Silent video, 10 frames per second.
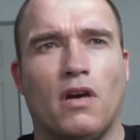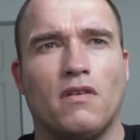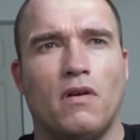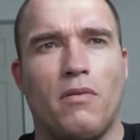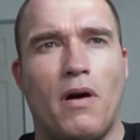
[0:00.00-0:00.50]

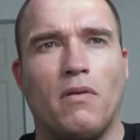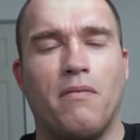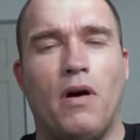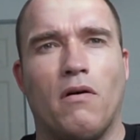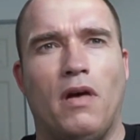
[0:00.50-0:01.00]
and probably
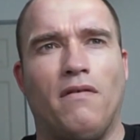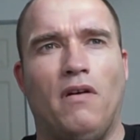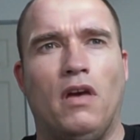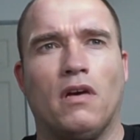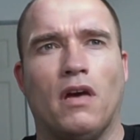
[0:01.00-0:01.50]
better to have
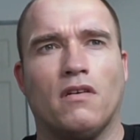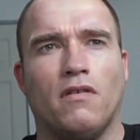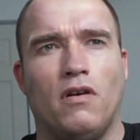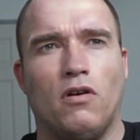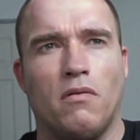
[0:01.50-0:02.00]
8 gigs of
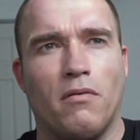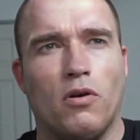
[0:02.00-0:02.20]
video memory.